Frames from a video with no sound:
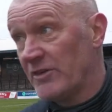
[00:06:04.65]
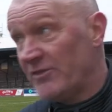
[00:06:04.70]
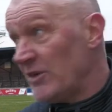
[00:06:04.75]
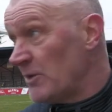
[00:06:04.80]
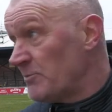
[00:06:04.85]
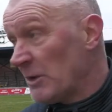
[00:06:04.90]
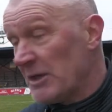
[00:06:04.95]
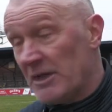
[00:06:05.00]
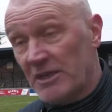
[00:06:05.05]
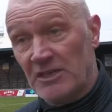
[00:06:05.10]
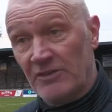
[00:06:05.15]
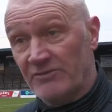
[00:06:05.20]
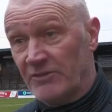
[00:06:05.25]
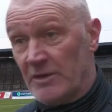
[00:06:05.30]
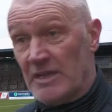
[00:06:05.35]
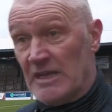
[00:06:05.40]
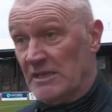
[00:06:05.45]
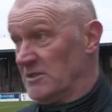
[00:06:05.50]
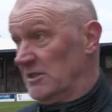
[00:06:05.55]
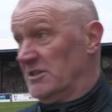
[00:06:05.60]
And fair play to
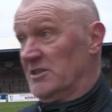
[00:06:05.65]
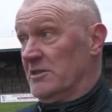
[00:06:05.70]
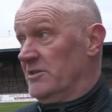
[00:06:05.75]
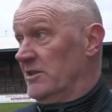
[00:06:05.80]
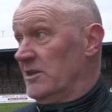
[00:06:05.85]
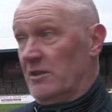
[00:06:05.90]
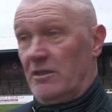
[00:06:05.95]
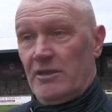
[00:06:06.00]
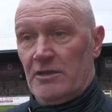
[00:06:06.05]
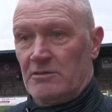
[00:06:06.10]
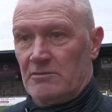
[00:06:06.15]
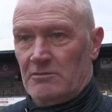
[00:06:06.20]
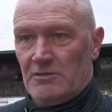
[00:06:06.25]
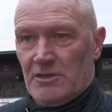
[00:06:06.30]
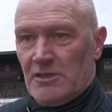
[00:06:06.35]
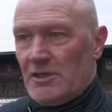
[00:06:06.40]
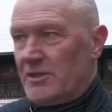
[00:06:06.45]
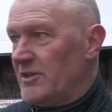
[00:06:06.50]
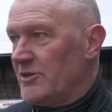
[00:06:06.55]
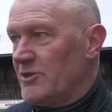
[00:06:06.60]
Inverness. Listen,
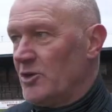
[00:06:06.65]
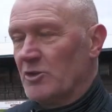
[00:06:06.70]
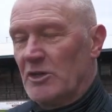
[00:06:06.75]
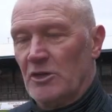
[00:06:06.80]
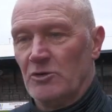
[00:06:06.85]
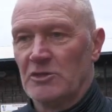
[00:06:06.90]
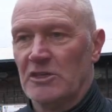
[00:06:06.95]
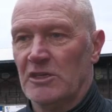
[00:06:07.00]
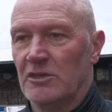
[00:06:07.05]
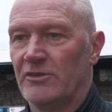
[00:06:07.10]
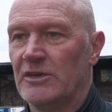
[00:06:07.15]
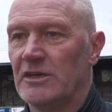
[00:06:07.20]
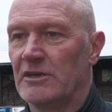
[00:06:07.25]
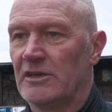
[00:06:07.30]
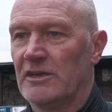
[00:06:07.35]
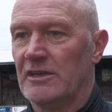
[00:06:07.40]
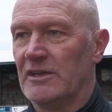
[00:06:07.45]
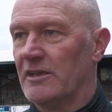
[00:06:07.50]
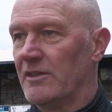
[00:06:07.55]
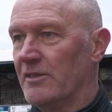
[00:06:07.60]
they're not guilty of it
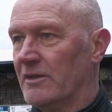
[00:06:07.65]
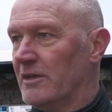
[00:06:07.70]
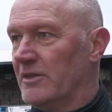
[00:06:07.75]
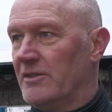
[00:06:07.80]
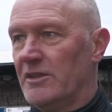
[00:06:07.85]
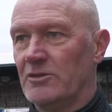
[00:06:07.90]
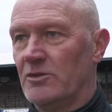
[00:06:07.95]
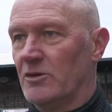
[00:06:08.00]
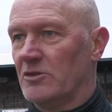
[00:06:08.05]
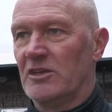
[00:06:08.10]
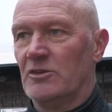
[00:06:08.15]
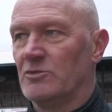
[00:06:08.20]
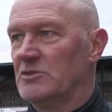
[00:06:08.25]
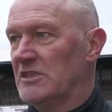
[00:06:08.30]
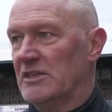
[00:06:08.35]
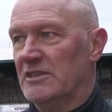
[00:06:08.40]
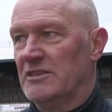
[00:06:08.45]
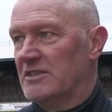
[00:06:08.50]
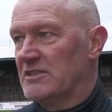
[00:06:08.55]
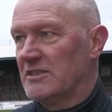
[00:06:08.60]
or anything. Like, they're not
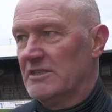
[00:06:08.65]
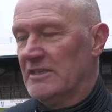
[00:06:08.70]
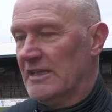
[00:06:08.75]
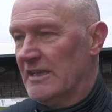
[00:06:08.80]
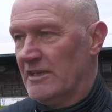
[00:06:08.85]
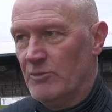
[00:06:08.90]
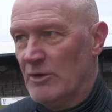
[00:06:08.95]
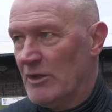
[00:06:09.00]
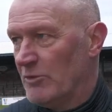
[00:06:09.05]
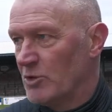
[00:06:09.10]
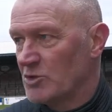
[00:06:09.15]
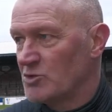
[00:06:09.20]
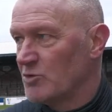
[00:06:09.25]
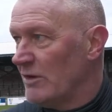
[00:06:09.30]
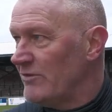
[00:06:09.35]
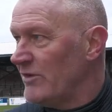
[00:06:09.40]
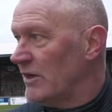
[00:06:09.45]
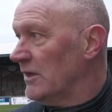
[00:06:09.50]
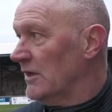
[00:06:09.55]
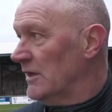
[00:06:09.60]
guilty in this in any way
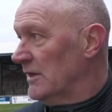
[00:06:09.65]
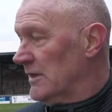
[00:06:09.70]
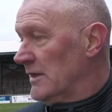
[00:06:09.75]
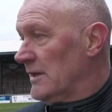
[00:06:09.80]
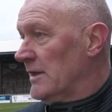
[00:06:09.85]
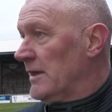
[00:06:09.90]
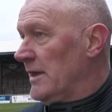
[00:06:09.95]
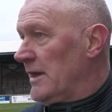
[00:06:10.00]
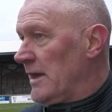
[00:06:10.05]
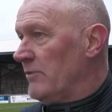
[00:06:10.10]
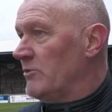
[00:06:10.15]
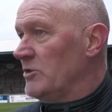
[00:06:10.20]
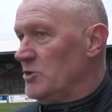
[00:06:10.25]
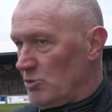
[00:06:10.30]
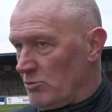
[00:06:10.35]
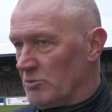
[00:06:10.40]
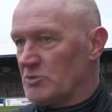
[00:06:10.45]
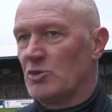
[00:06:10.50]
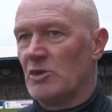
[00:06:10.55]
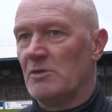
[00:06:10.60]
whatsoever. We
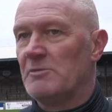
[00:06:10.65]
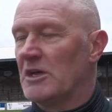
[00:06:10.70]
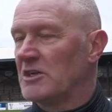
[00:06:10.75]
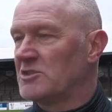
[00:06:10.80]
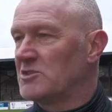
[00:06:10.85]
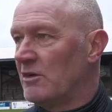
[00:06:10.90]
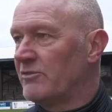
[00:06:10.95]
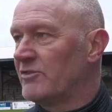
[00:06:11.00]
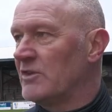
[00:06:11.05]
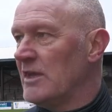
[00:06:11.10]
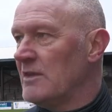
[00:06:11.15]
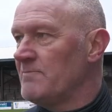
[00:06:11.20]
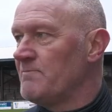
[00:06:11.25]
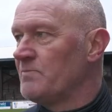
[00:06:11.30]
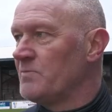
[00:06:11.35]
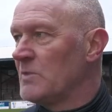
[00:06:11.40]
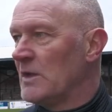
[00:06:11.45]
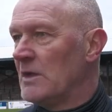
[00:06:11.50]
knew it was going to be a tough game.